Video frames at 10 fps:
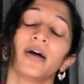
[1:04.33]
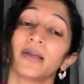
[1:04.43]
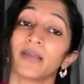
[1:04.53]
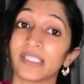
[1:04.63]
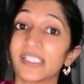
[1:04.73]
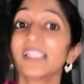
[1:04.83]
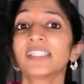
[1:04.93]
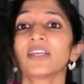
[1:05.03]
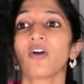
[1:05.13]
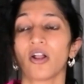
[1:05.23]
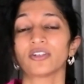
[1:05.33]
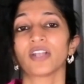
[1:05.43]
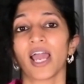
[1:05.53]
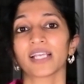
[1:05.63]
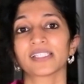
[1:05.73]
existing
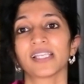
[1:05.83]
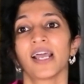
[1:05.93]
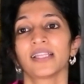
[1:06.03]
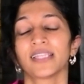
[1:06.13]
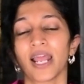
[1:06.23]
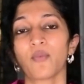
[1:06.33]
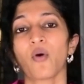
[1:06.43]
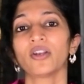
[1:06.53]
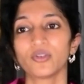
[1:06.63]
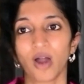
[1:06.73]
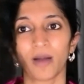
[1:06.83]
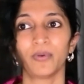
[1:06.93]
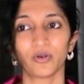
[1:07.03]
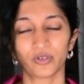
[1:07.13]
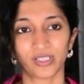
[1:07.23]
contracts that I want to
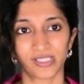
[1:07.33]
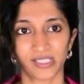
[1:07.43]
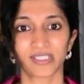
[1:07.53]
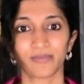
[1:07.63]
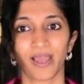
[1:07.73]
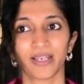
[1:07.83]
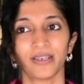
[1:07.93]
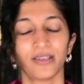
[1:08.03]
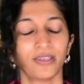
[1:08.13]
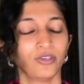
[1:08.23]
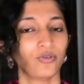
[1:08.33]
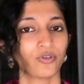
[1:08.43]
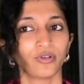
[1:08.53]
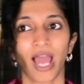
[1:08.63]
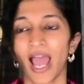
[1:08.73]
upload to the system. And you
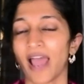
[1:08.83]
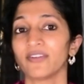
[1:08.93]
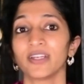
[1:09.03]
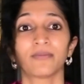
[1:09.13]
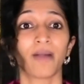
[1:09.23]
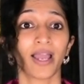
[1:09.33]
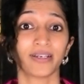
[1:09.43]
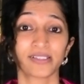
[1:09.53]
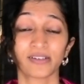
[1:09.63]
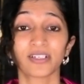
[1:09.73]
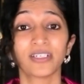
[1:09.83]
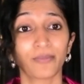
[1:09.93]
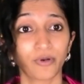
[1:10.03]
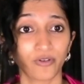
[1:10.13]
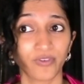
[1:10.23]
could have it by a certain
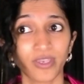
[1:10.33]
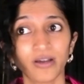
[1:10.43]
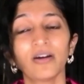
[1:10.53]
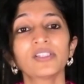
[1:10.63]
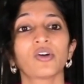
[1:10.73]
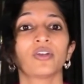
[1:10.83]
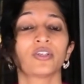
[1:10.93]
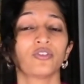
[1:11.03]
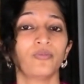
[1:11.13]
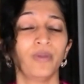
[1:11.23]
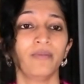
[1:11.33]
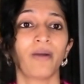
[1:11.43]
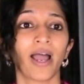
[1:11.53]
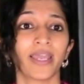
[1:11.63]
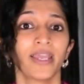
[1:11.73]
number of years, or it could be
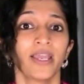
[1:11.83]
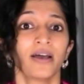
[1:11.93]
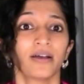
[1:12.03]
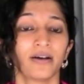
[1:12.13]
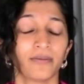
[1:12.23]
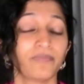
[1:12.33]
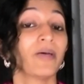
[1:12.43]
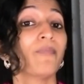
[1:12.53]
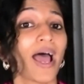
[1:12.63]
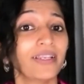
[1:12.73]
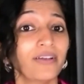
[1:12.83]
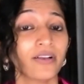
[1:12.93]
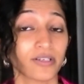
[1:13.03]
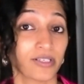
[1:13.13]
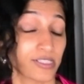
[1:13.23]
by the manner,
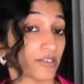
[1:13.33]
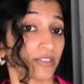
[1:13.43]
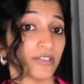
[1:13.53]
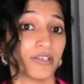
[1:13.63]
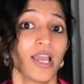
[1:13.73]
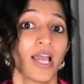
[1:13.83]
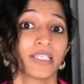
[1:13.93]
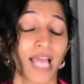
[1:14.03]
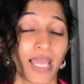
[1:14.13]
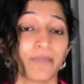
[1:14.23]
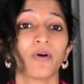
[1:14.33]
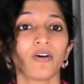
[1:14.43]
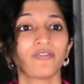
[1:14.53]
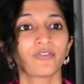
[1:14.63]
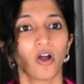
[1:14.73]
a certain type
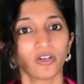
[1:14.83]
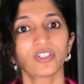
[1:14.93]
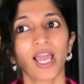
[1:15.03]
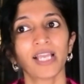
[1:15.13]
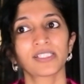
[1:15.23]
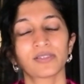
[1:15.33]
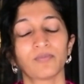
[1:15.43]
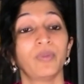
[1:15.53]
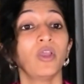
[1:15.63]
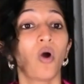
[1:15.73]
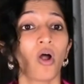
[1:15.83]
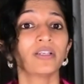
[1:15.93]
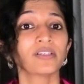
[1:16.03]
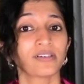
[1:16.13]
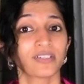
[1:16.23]
of contracts beyond a
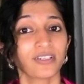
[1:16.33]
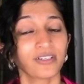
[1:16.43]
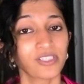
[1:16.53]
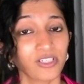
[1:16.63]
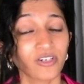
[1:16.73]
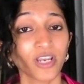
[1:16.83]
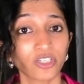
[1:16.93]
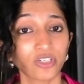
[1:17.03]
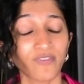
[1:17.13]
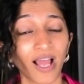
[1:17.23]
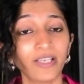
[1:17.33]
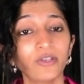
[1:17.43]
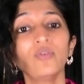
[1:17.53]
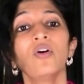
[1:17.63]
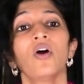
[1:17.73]
certain consideration
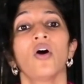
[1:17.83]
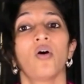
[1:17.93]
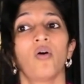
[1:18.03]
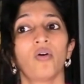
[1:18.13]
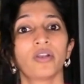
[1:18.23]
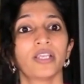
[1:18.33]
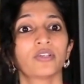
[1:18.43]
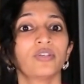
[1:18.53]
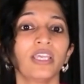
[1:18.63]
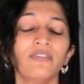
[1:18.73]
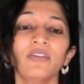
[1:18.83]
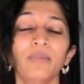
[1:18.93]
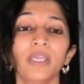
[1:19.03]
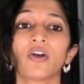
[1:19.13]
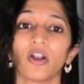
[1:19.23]
value, or it could even
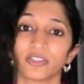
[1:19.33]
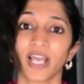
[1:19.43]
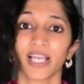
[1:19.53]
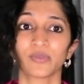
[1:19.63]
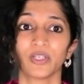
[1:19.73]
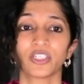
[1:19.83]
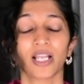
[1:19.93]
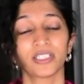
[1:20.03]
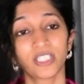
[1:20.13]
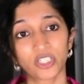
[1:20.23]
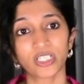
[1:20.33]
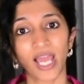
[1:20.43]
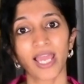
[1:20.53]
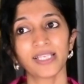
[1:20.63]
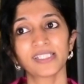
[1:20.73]
be contracts which are
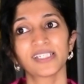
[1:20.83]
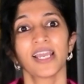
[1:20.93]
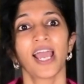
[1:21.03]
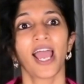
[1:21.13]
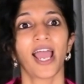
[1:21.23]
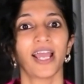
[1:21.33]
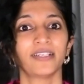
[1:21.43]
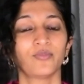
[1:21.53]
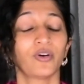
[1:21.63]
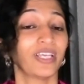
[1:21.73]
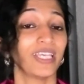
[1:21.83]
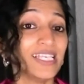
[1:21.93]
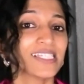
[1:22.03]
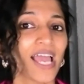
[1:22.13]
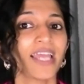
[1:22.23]
digitized and were
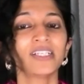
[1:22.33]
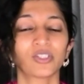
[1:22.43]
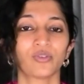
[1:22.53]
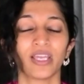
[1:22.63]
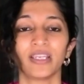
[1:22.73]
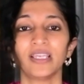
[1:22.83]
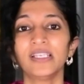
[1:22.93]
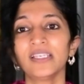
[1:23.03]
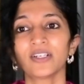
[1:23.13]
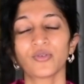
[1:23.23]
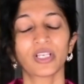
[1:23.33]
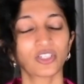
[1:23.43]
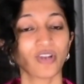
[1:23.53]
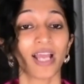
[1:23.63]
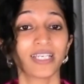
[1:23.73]
e-signed, so they're easier to
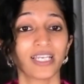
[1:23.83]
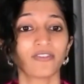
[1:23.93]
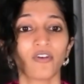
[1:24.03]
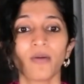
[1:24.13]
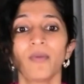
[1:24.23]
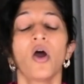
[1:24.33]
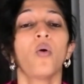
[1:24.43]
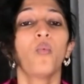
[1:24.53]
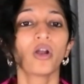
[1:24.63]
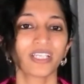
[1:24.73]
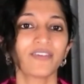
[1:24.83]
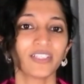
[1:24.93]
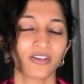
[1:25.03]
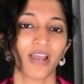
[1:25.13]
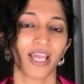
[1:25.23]
extract data from. Whatever the
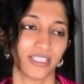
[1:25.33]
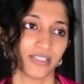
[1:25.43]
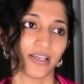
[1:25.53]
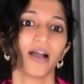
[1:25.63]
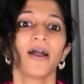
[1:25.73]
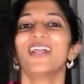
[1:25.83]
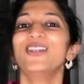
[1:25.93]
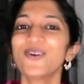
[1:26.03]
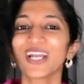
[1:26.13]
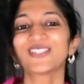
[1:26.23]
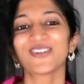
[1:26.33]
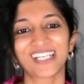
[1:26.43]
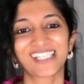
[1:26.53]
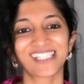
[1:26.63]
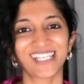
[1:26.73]
criteria, look at your
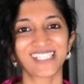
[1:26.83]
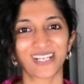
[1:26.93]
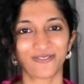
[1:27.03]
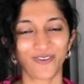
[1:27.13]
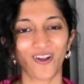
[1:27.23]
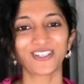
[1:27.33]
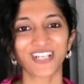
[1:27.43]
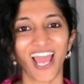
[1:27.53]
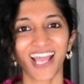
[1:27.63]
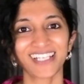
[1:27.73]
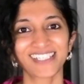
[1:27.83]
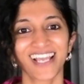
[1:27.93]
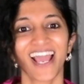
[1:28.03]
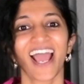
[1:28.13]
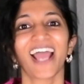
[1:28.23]
existing set of contracts
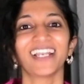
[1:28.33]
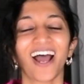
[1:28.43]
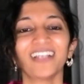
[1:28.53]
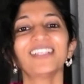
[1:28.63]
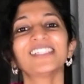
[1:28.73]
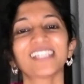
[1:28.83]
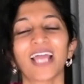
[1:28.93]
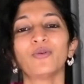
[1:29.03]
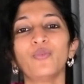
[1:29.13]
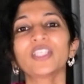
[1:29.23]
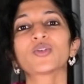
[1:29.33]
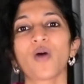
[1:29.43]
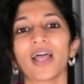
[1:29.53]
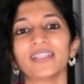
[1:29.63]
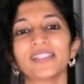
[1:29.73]
and understand which
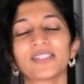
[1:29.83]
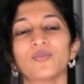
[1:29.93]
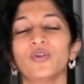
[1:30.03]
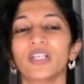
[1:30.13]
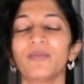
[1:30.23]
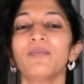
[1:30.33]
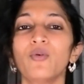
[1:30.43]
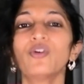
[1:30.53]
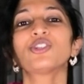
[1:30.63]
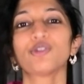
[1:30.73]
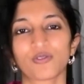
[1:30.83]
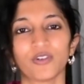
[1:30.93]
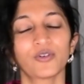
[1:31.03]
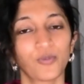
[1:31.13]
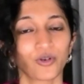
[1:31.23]
ones would it be most useful
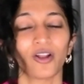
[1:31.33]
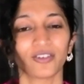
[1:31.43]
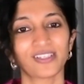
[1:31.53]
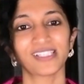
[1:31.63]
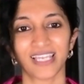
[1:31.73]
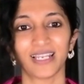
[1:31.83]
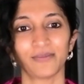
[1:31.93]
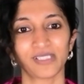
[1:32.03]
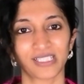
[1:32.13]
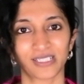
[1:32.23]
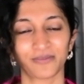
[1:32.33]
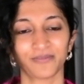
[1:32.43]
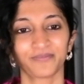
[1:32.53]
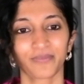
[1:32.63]
to put onto the CLM system.